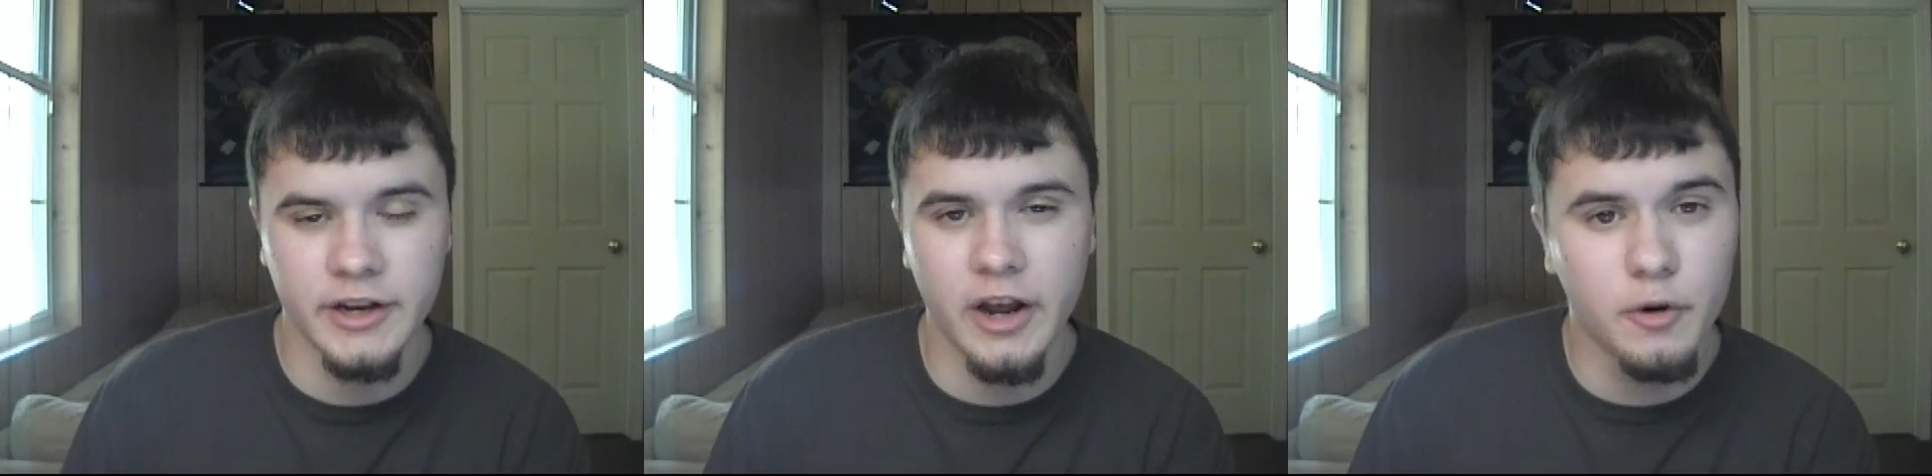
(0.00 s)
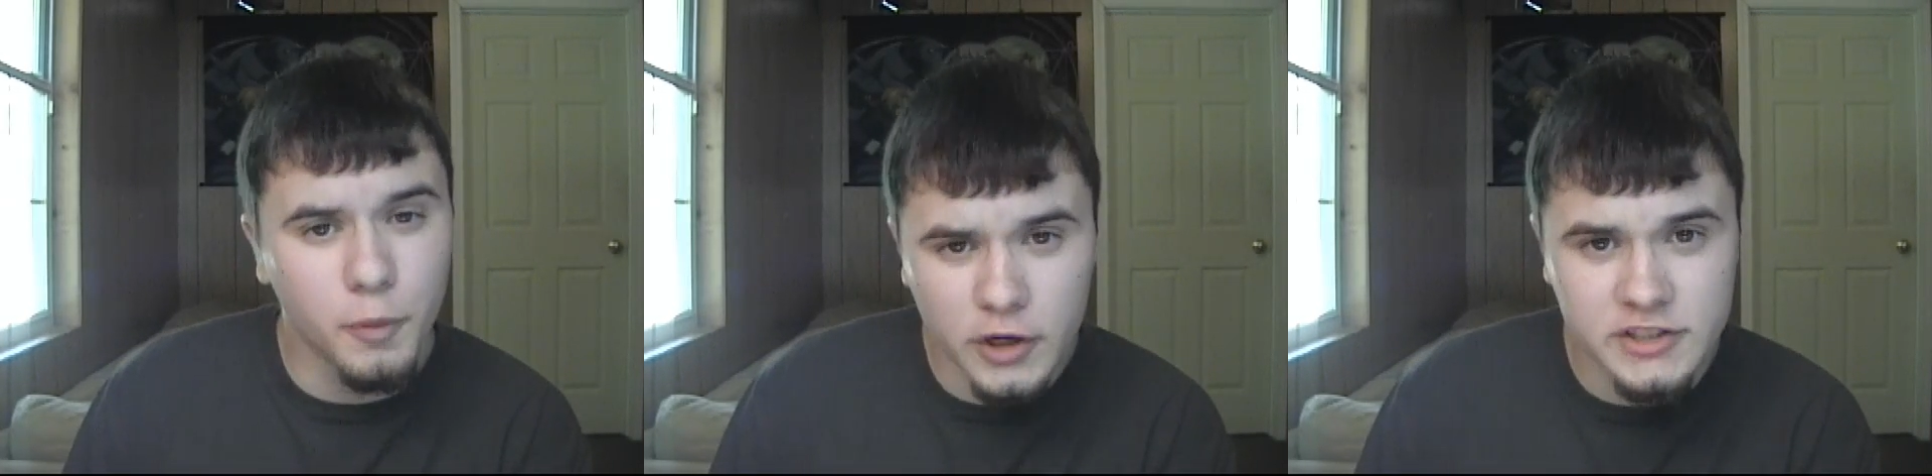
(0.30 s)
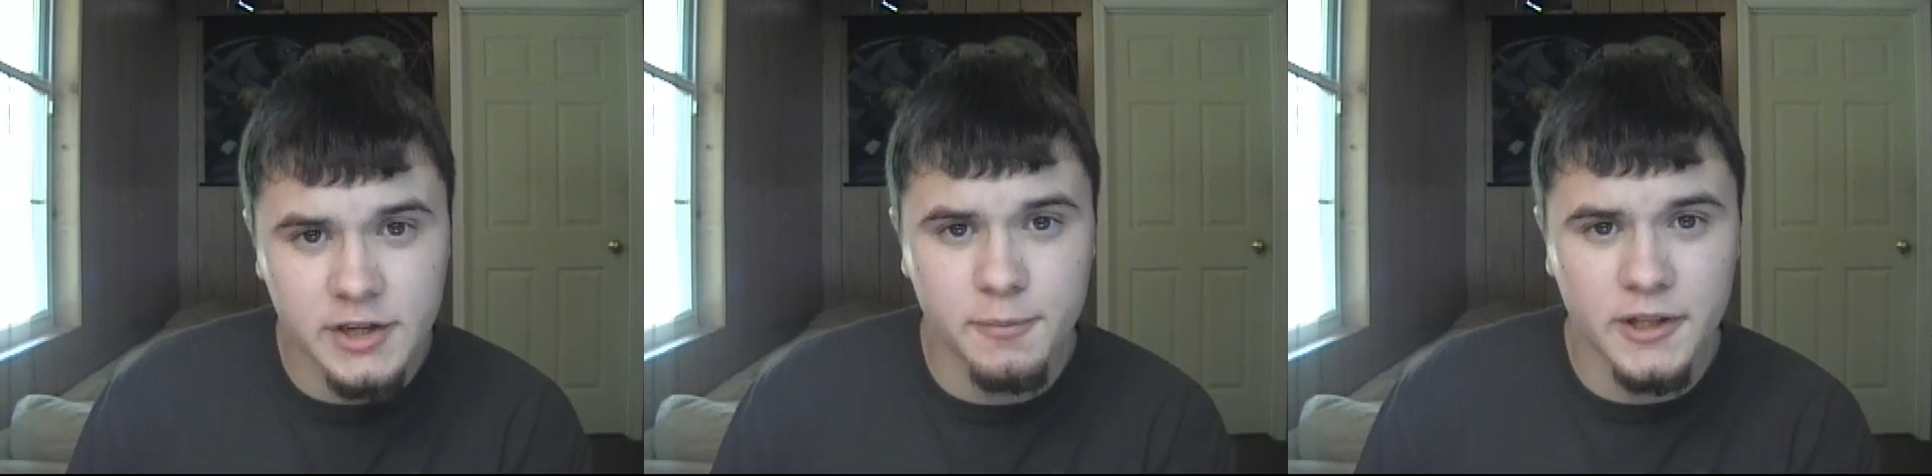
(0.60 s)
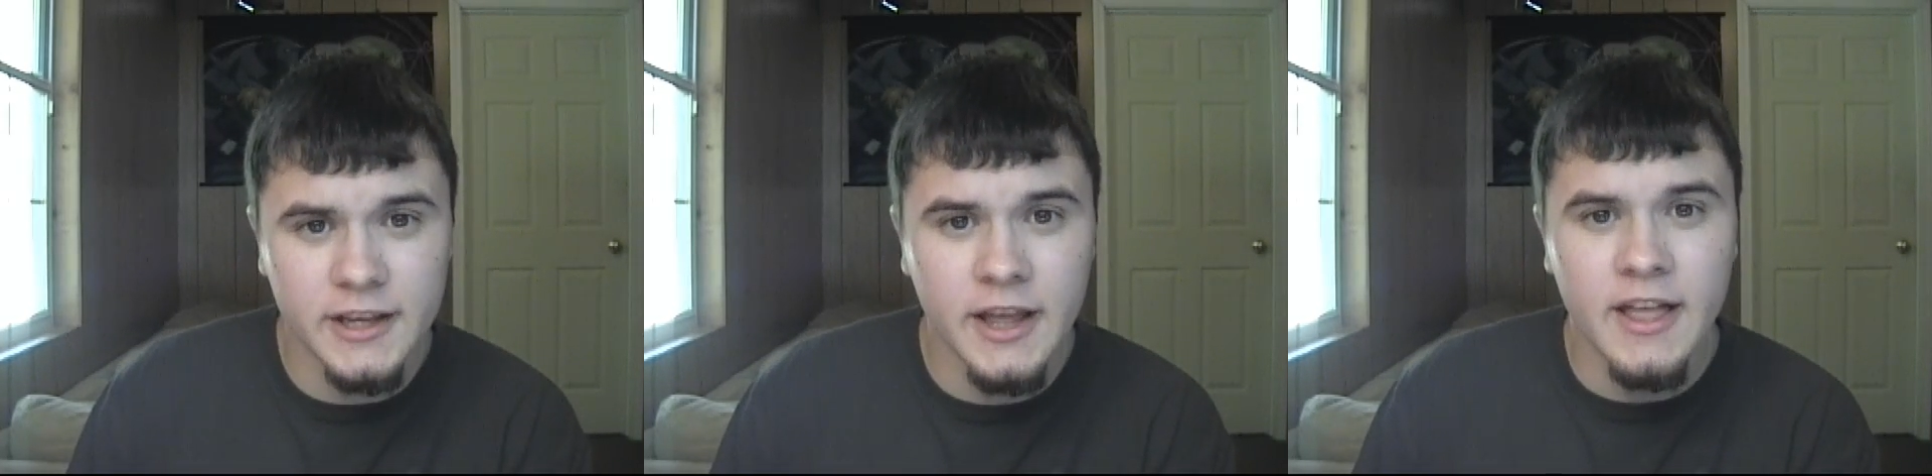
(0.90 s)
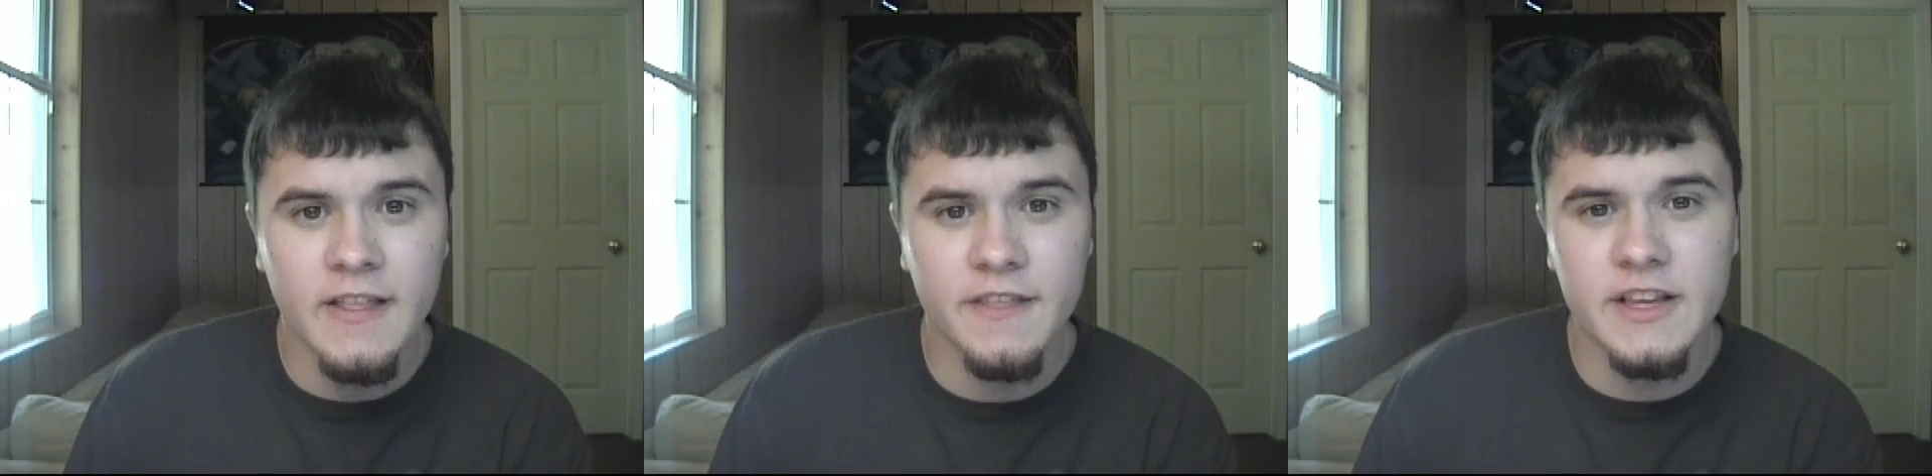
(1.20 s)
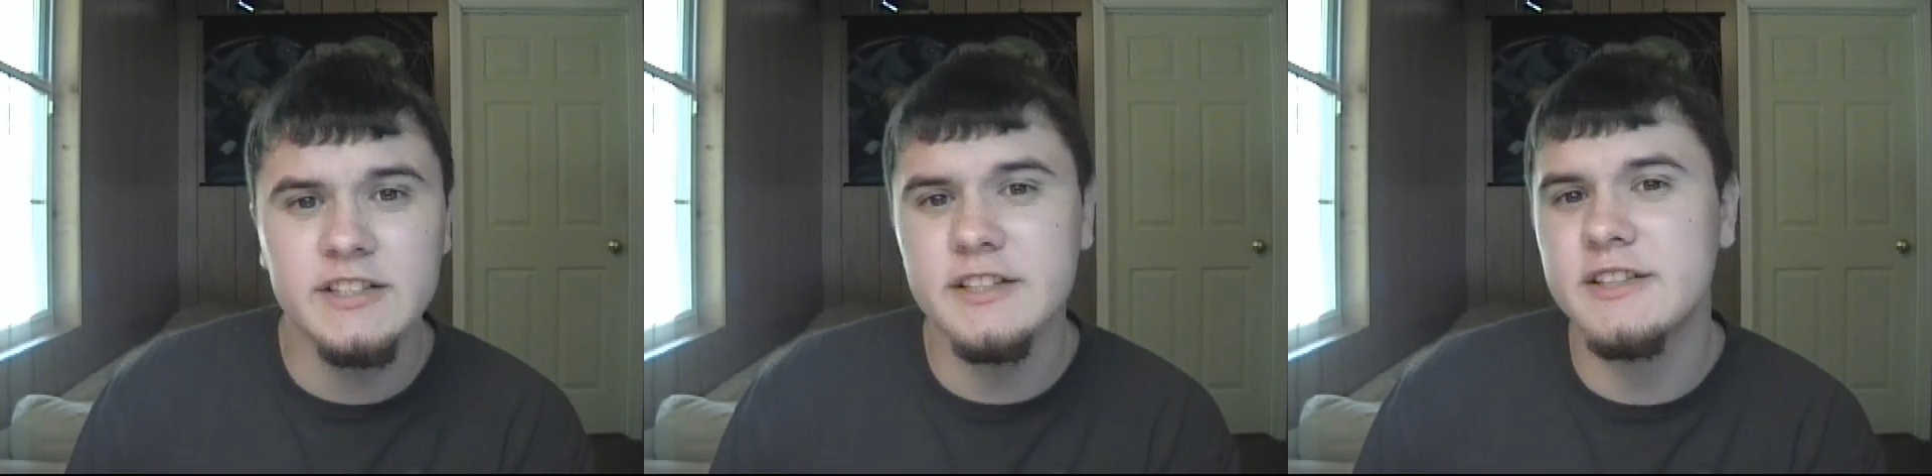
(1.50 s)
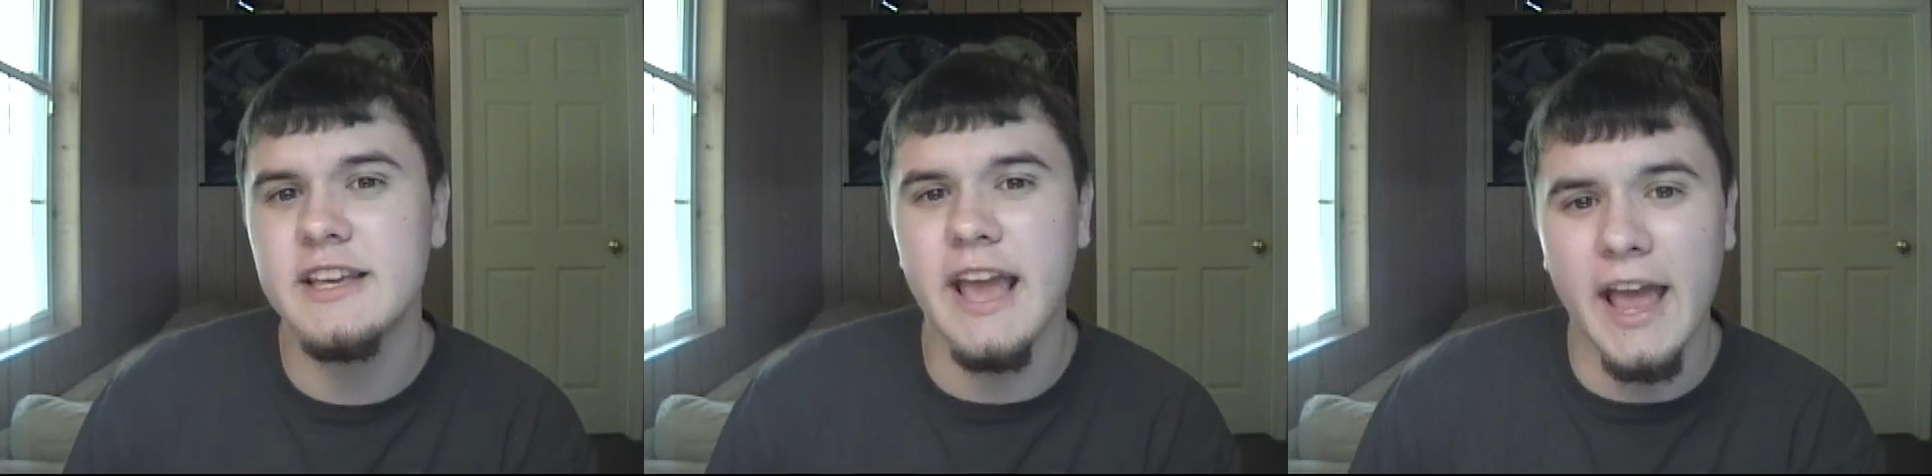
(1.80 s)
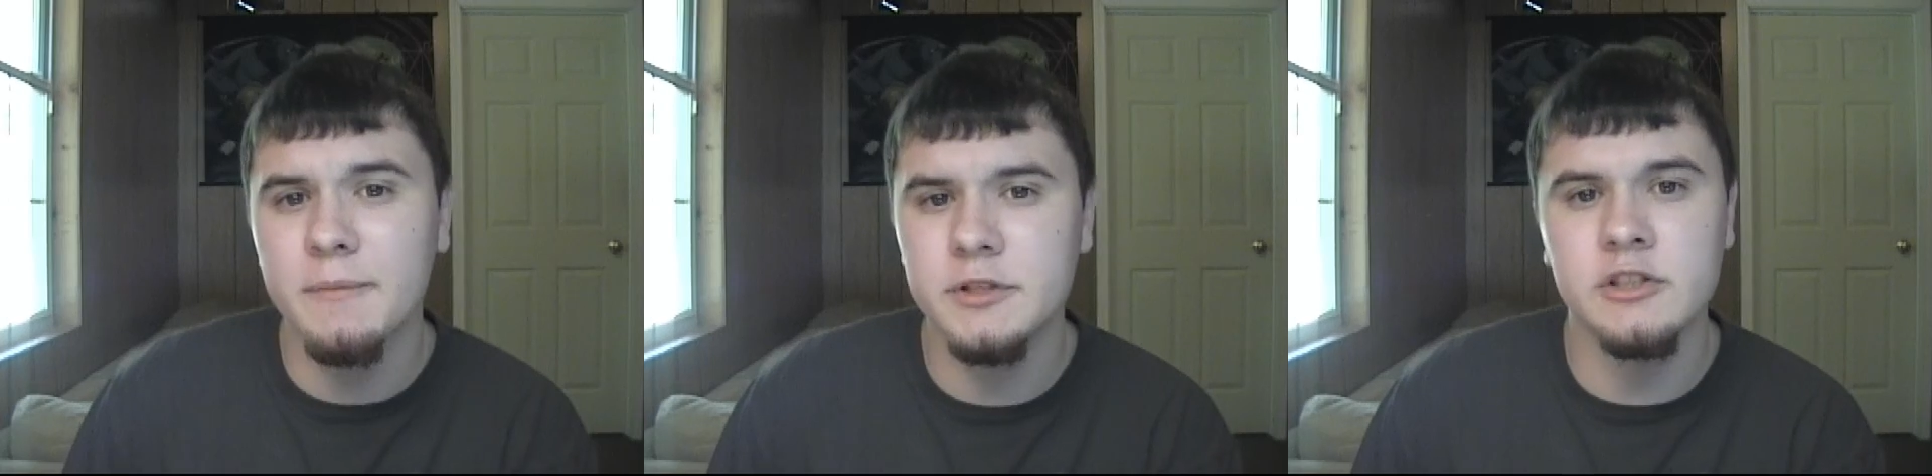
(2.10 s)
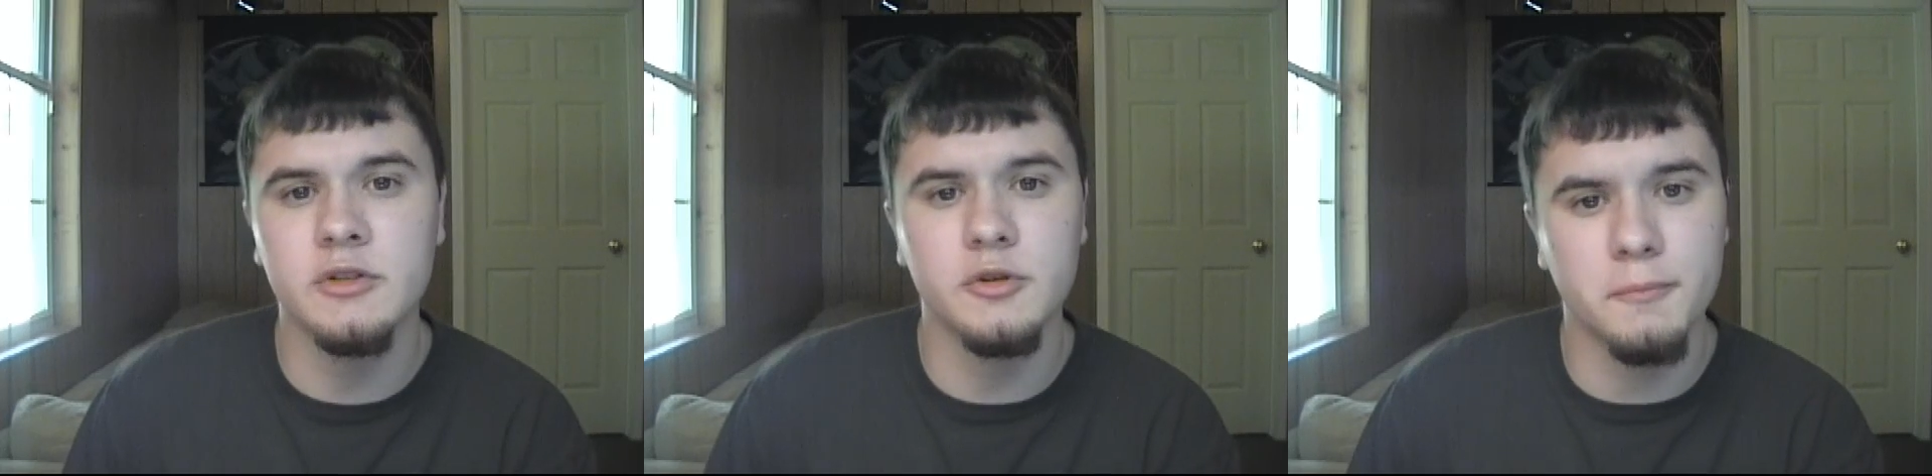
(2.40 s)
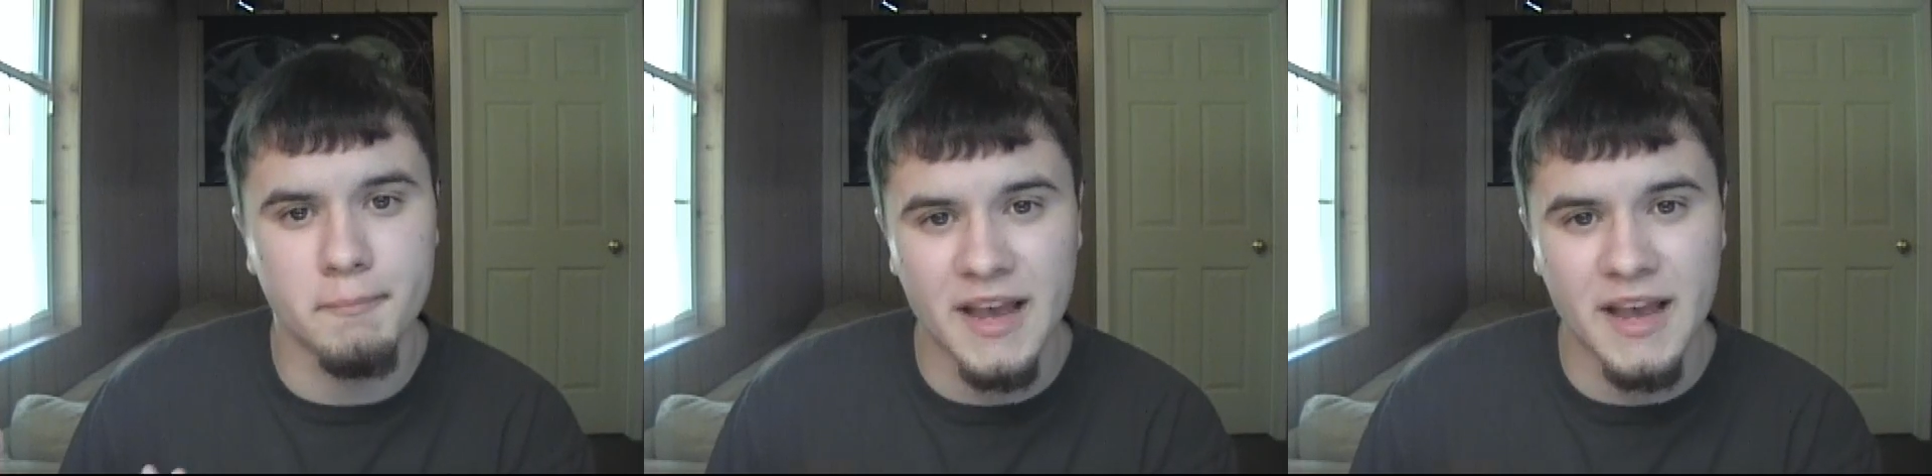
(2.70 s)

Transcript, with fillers: Now to put it simply, this is the absolute